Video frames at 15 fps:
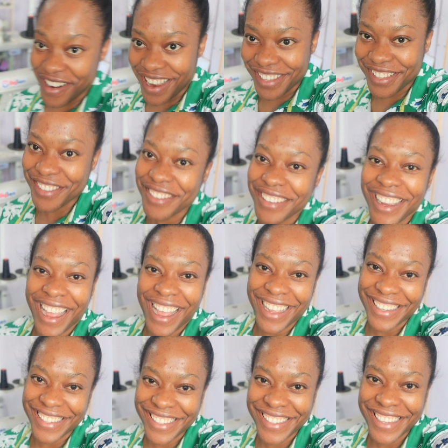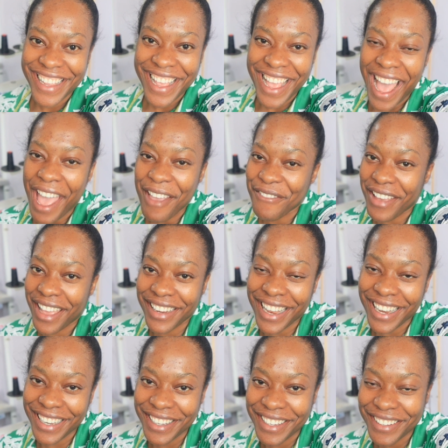dress. You guys, I
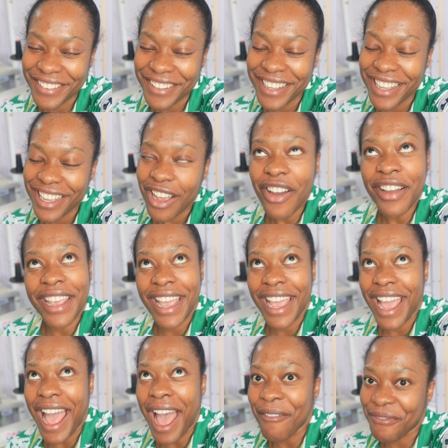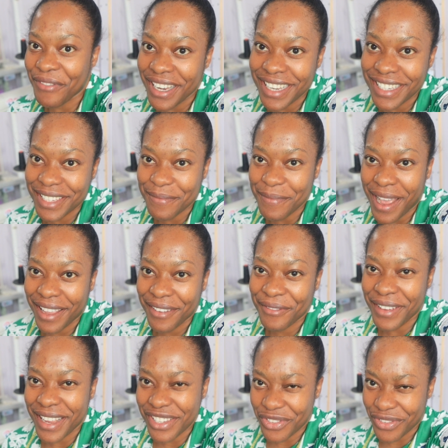finally, okay, I finished my
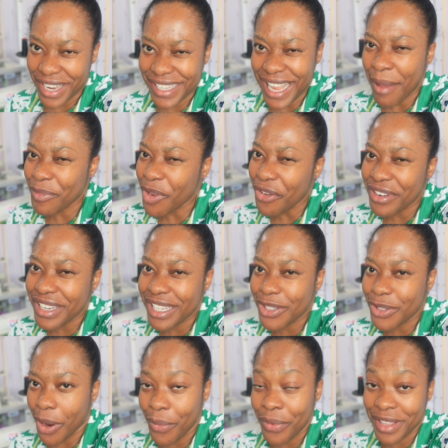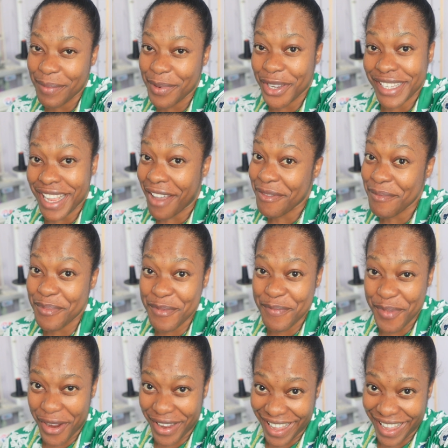first dress. I'm not really done with it because I haven't put